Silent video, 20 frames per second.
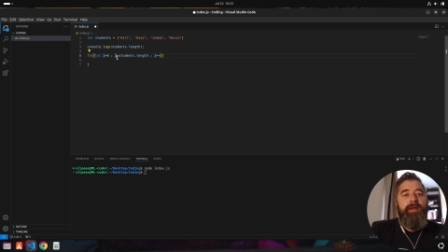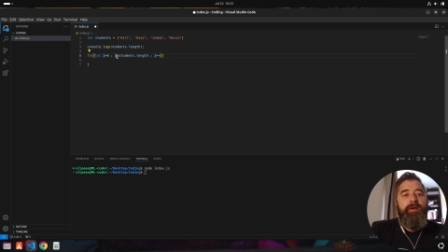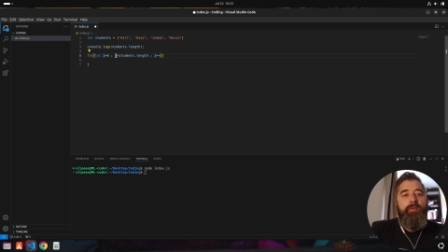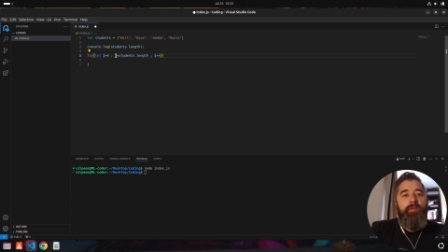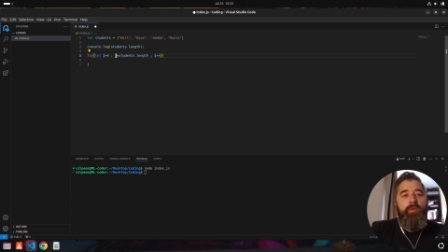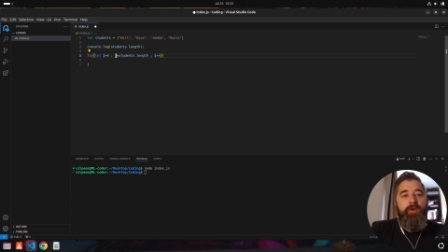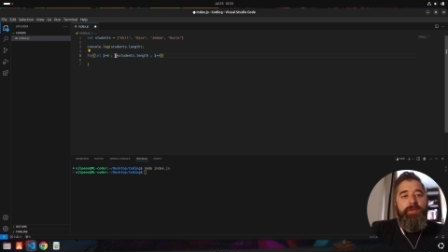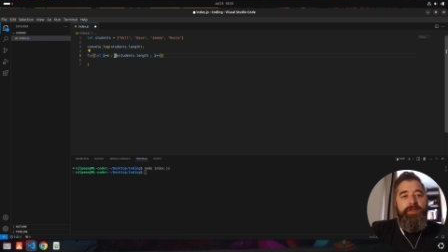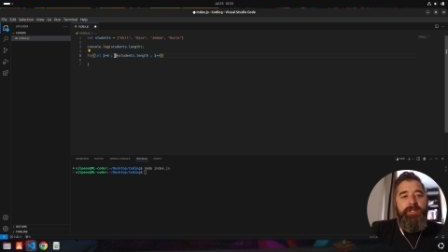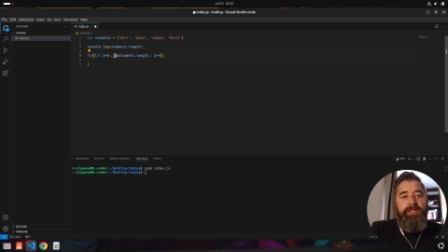
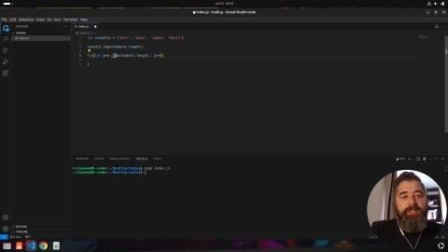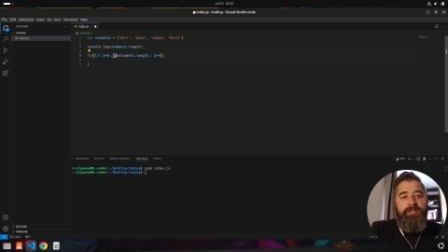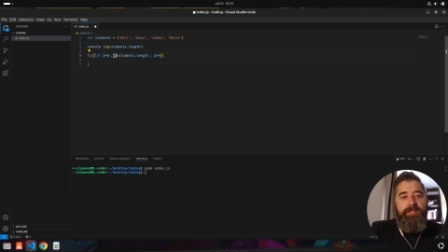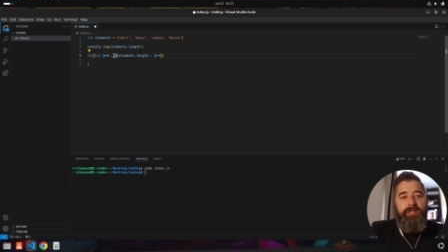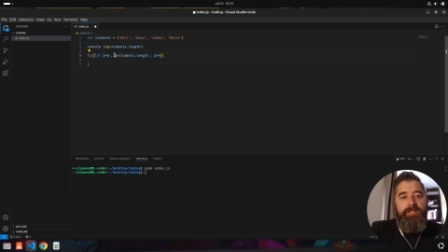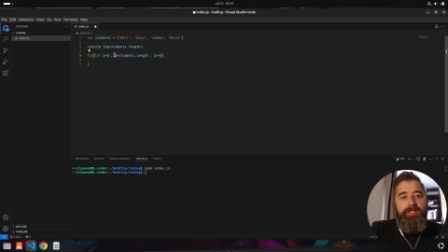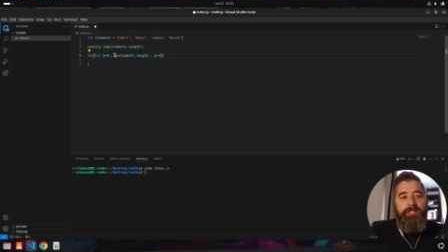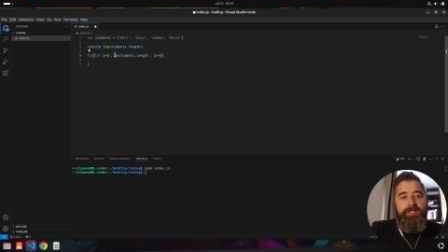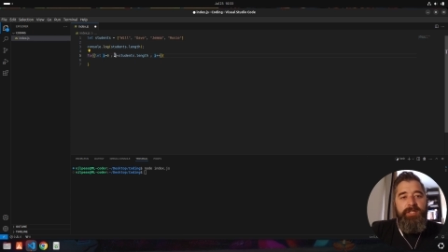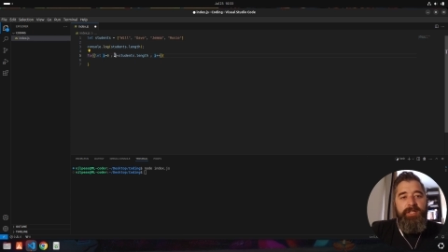What this
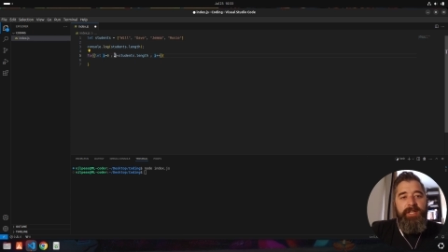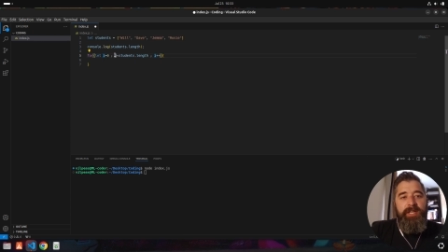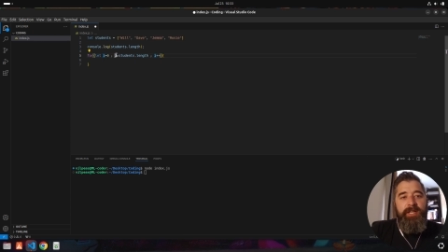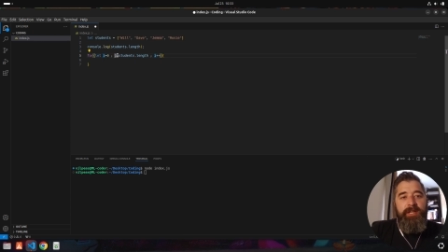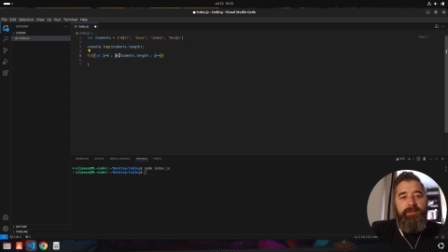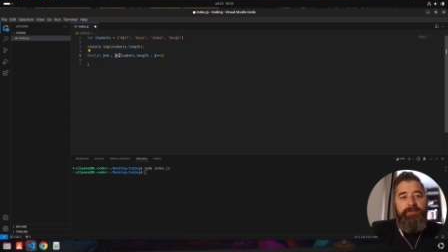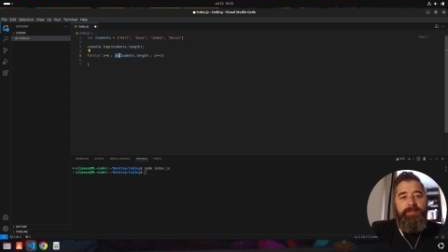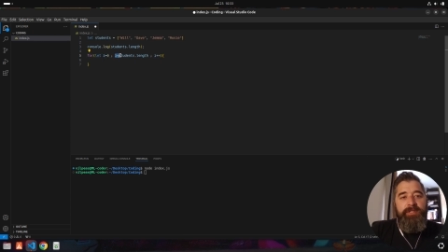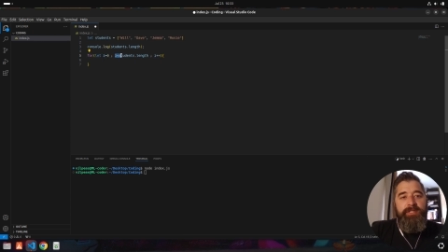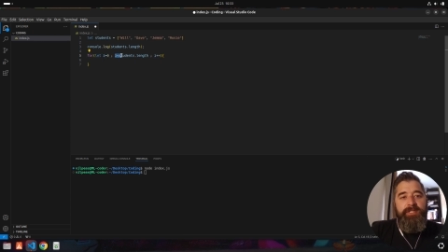condition
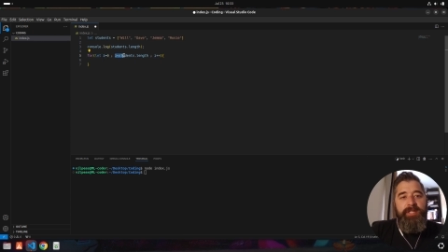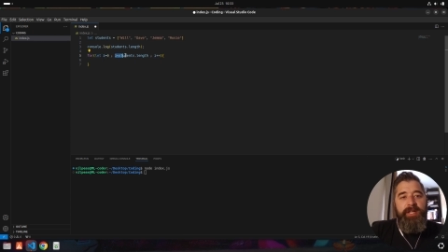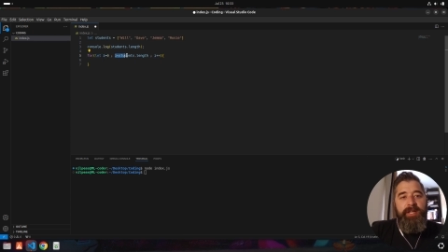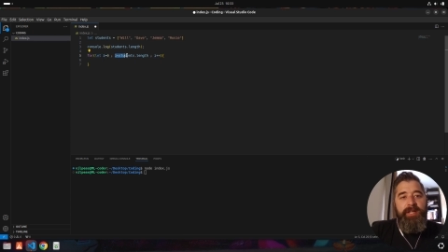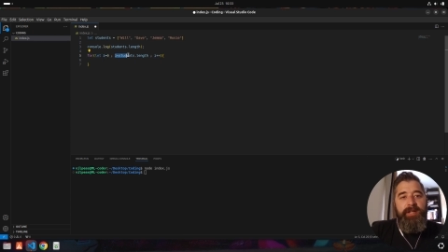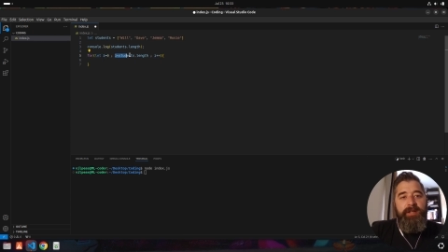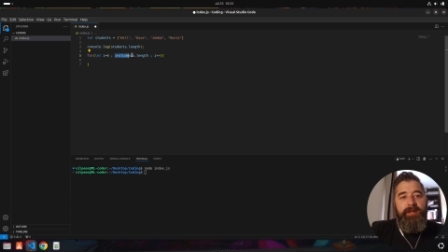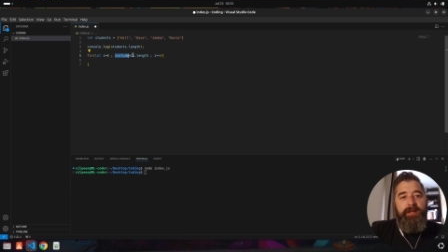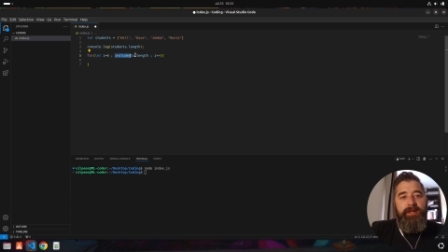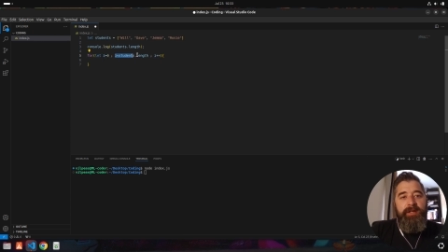here is
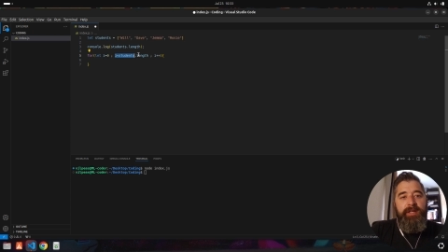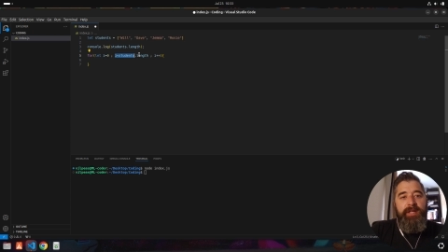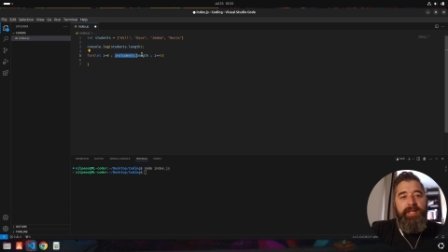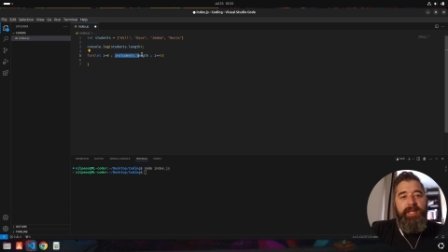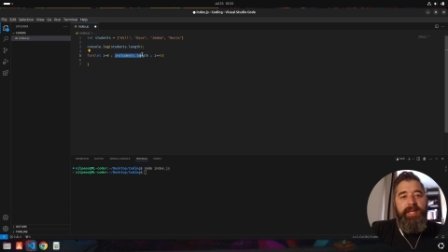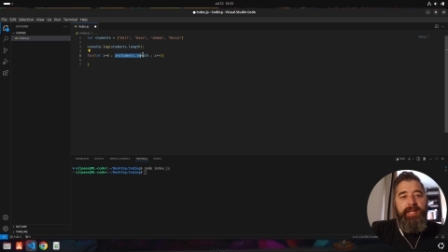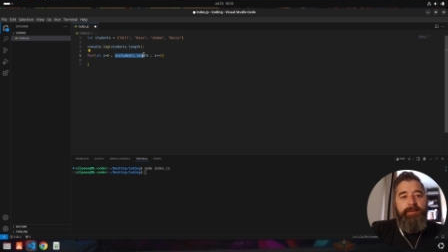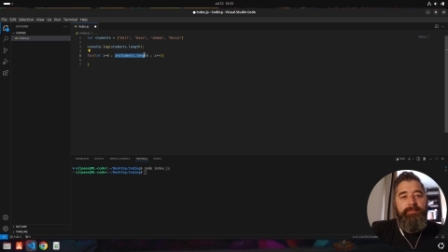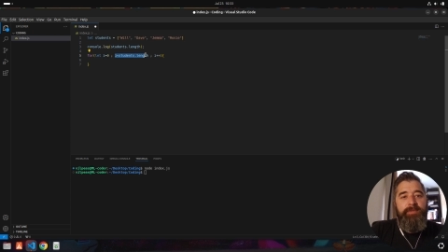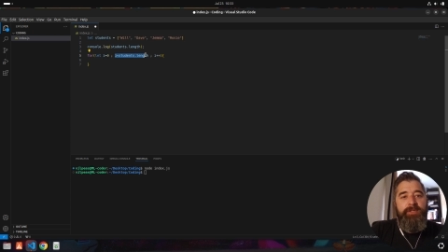saying,
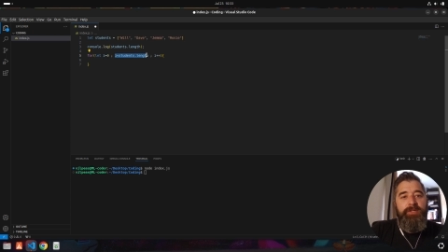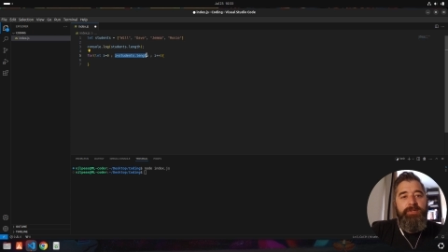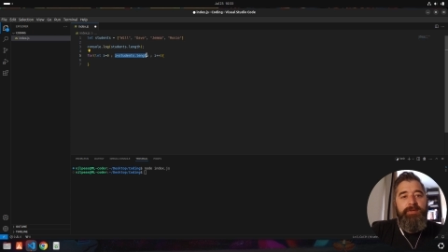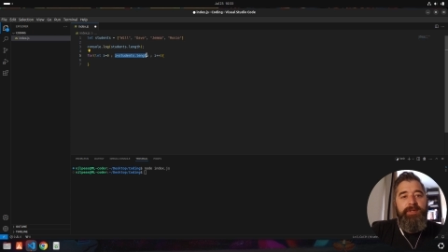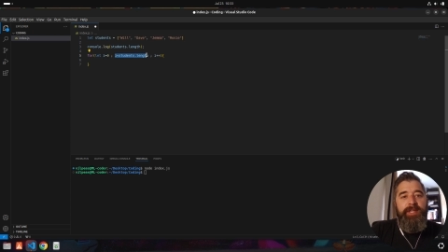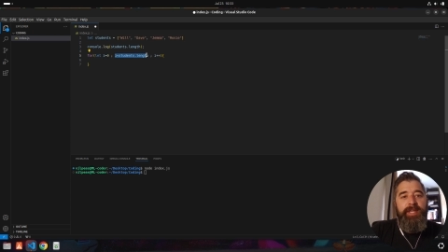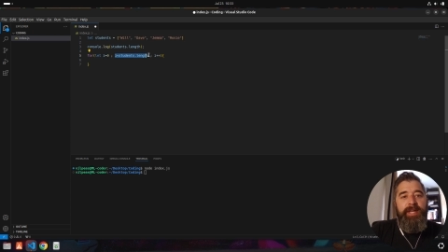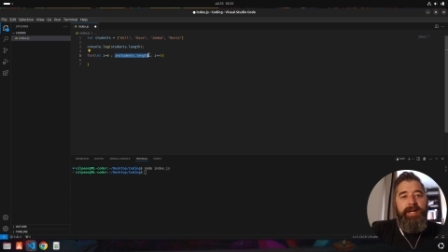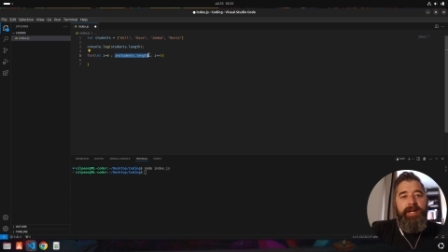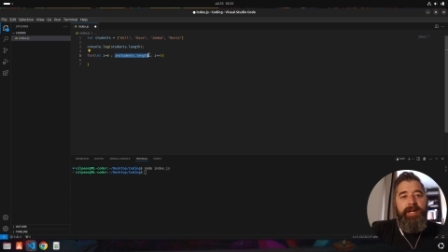keep
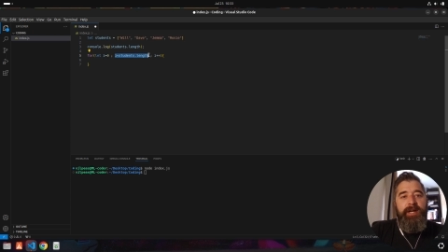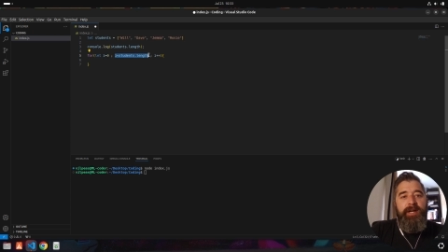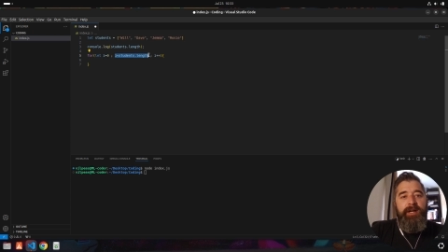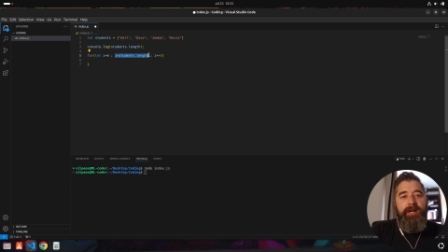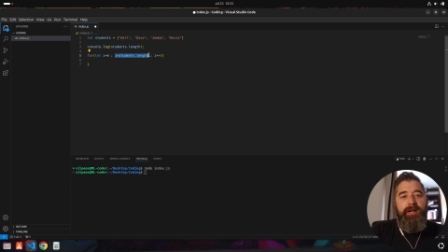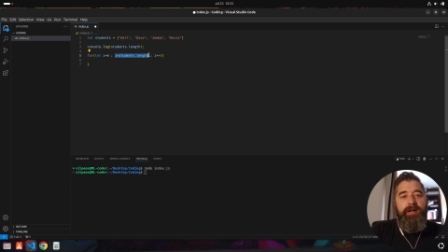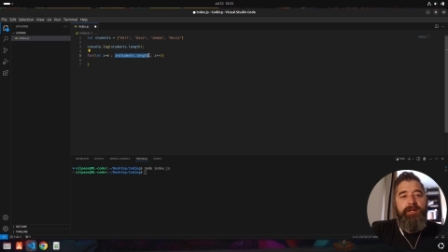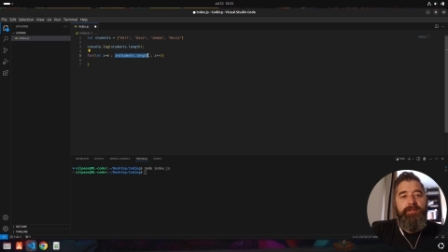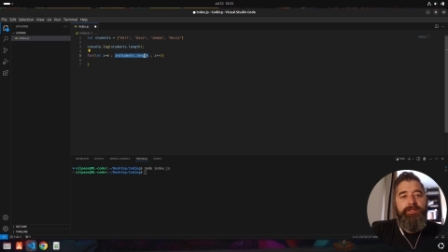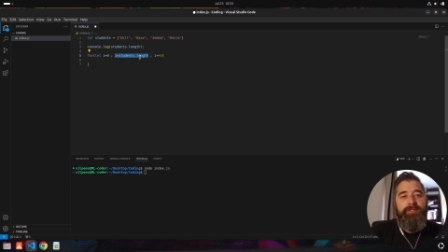doing that
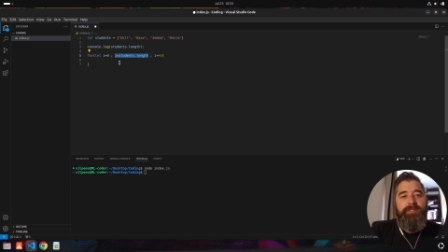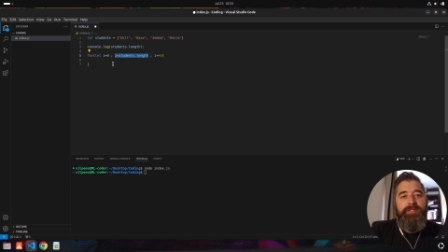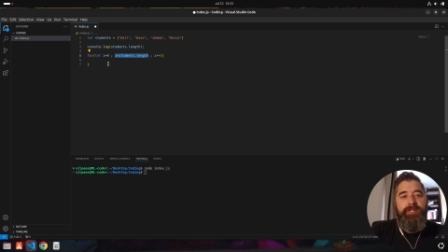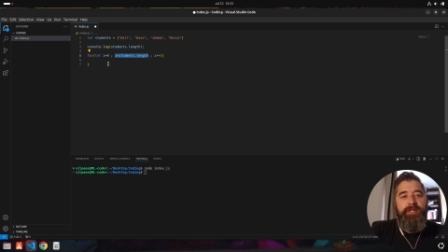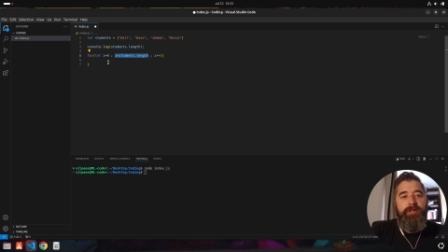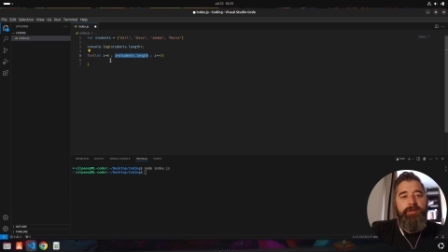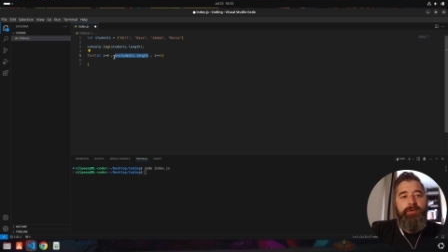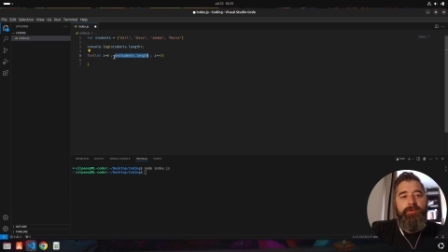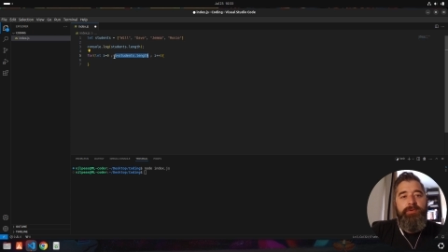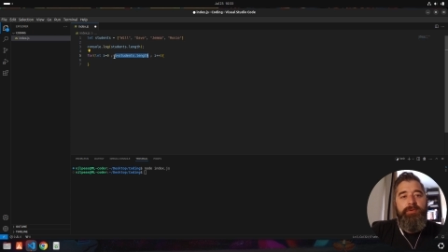
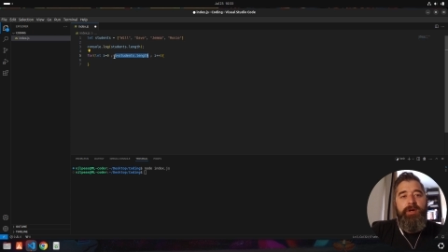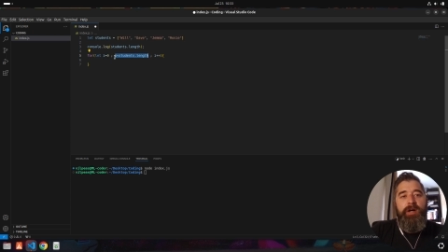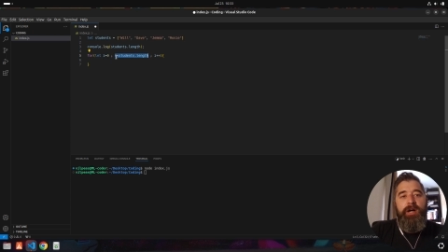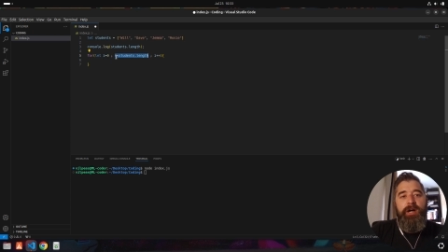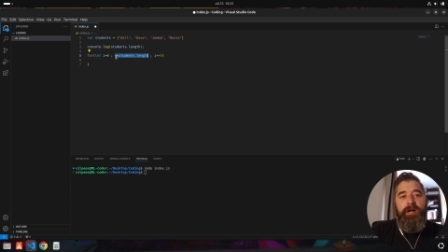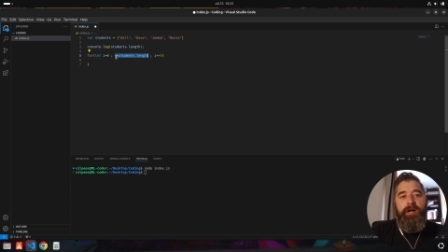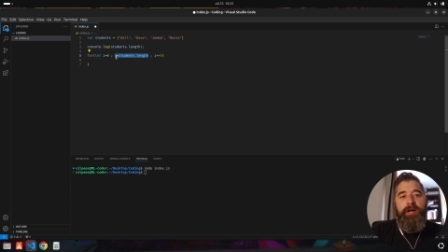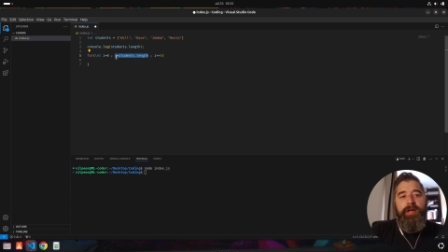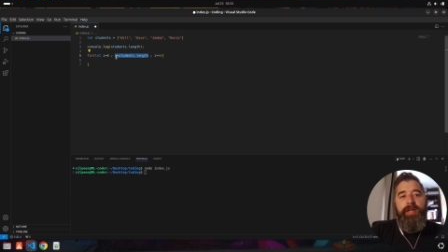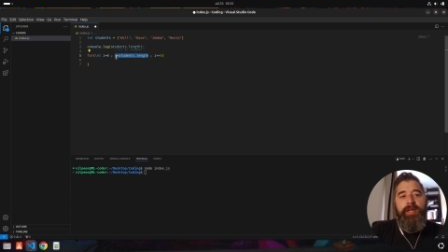until
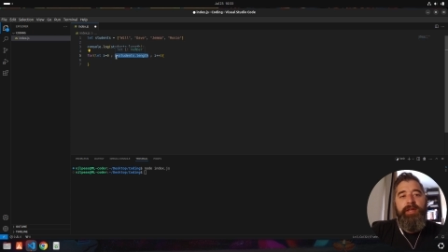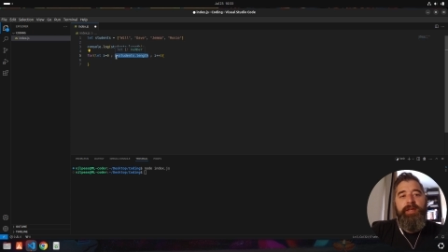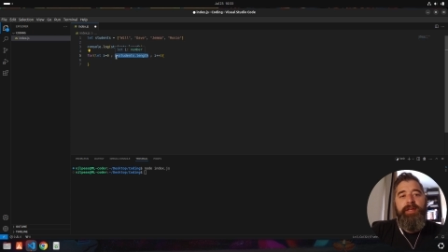I